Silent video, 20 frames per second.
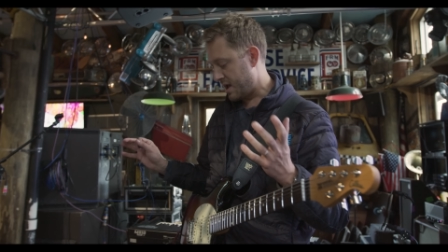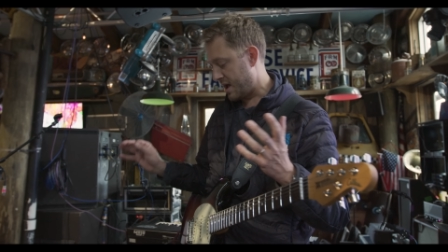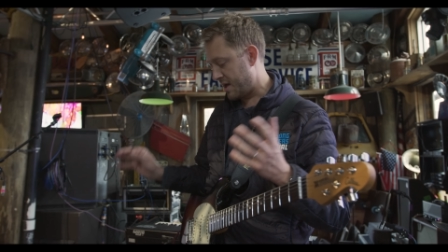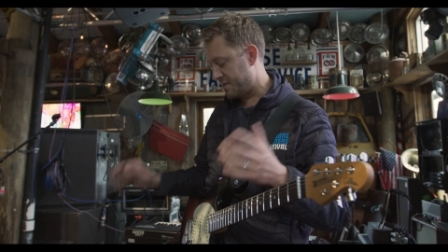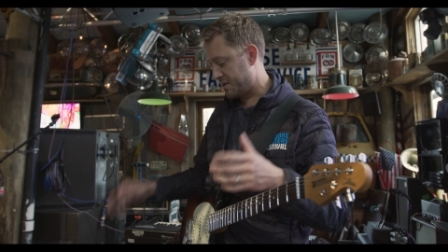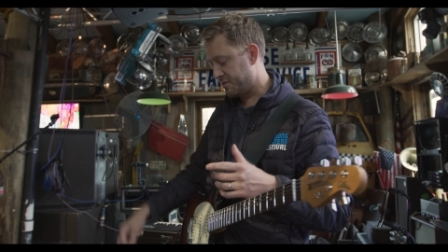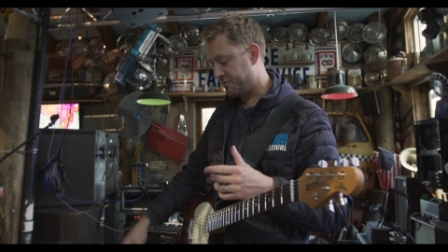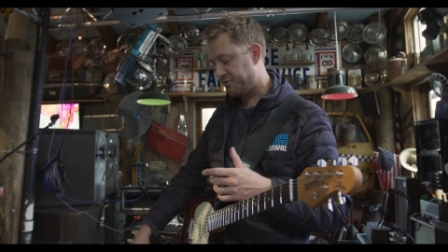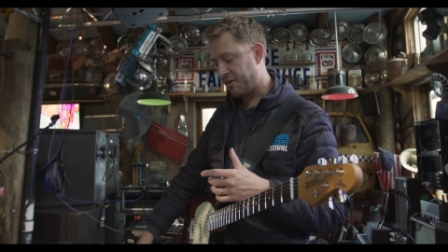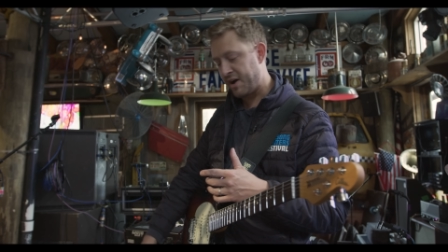
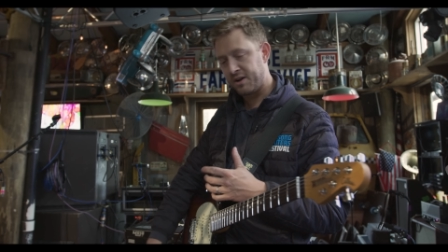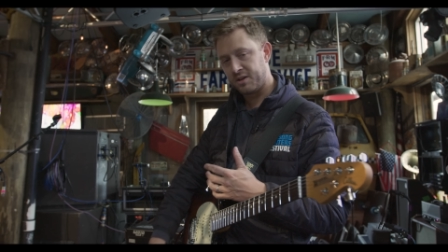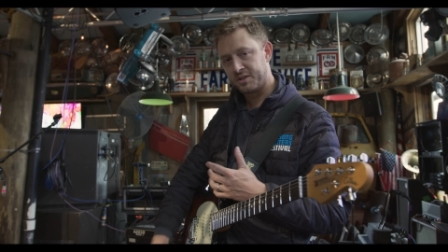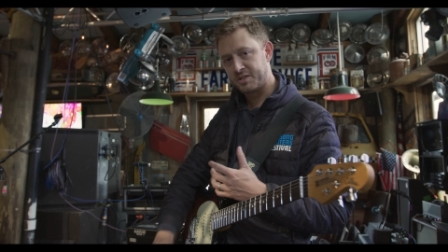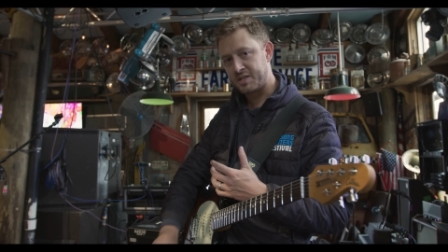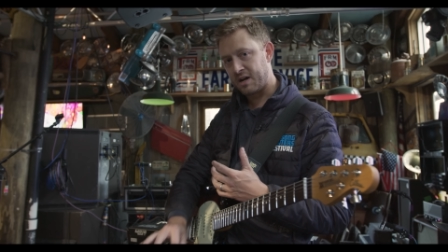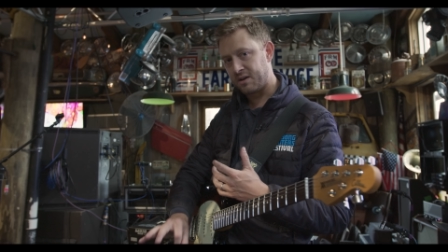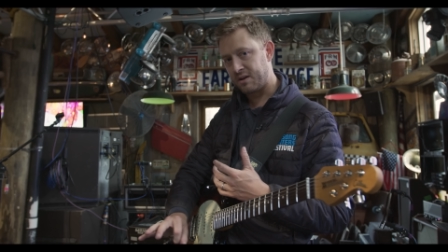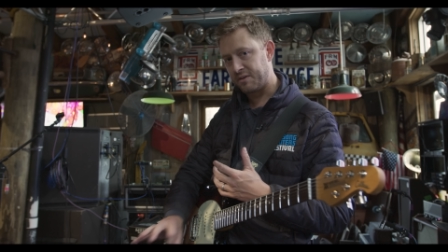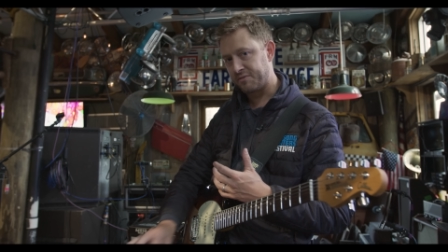And then the final
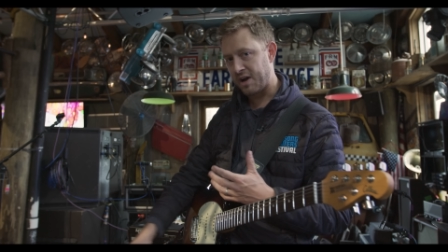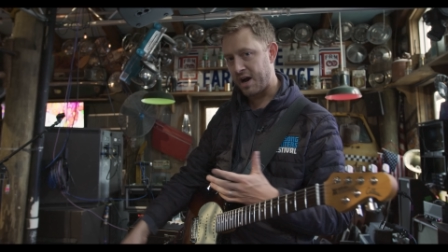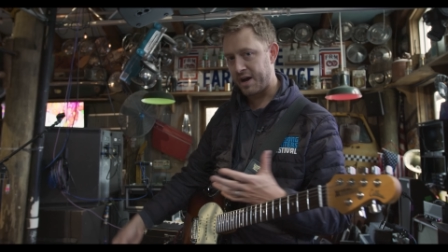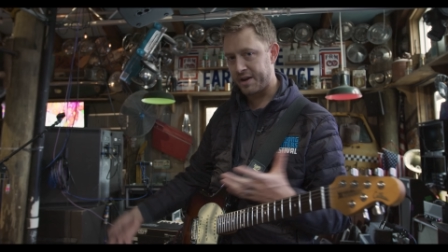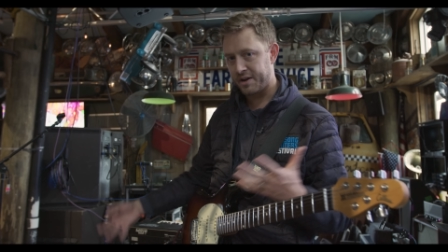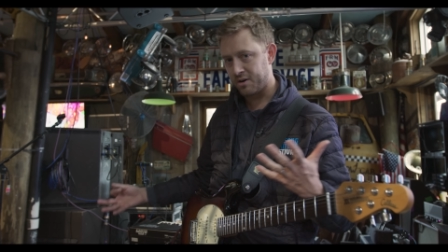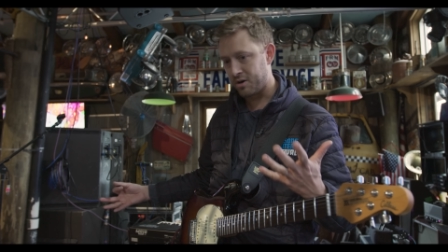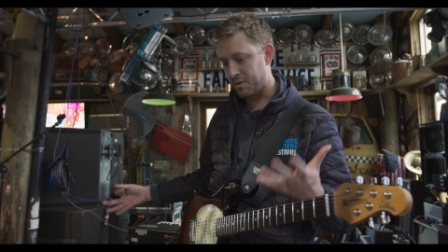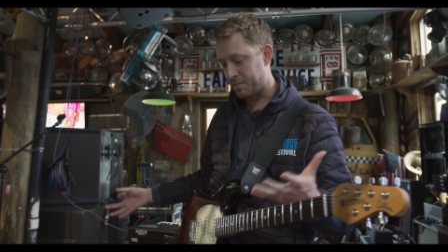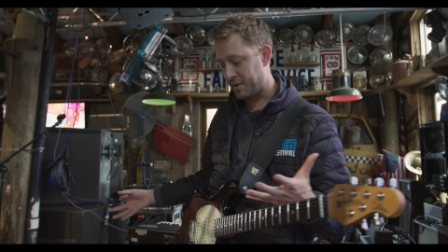sound I've got
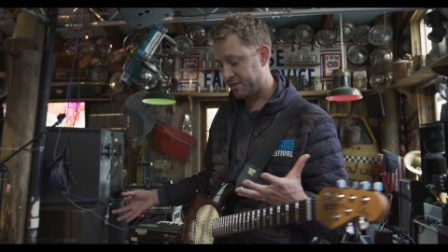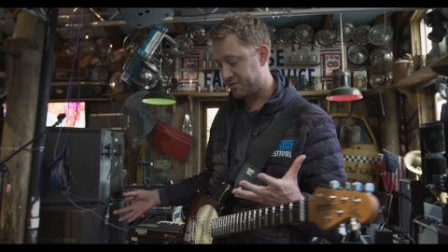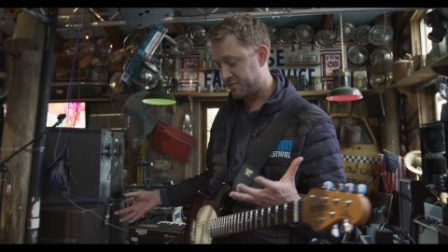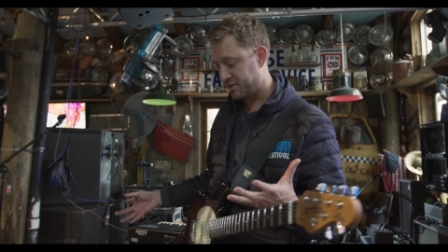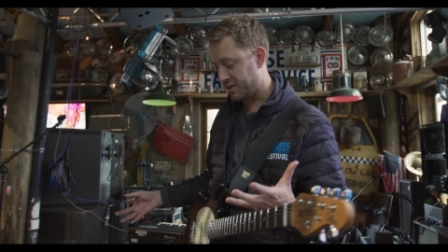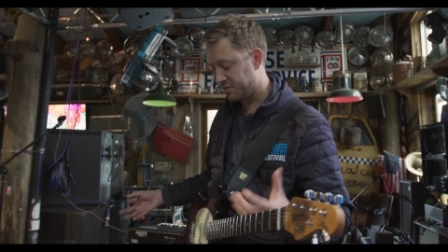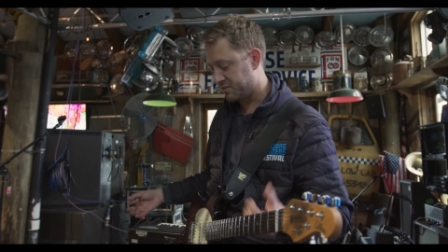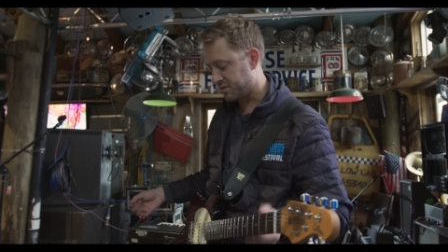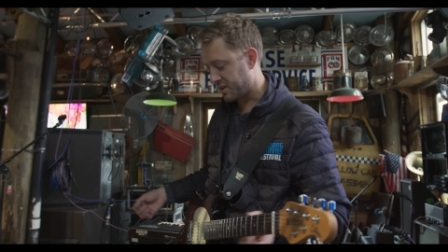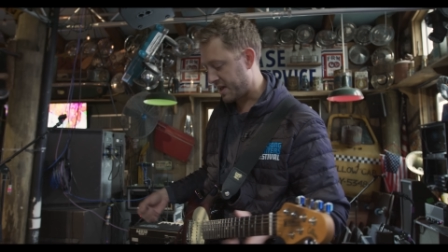here on my
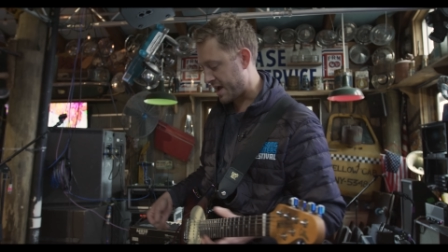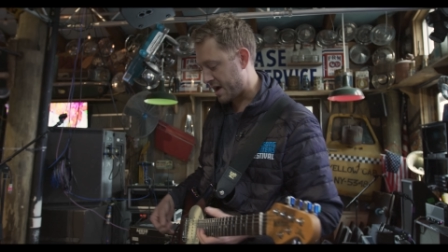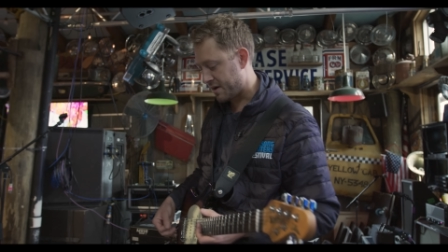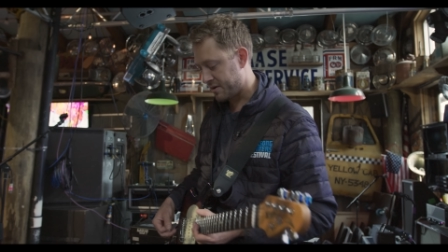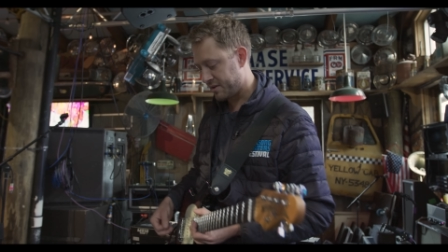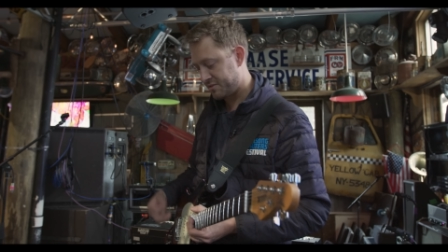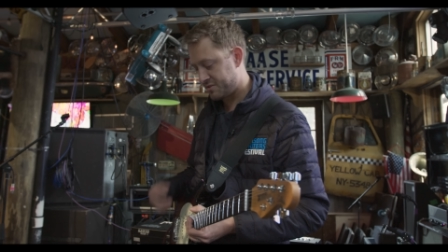scenes layout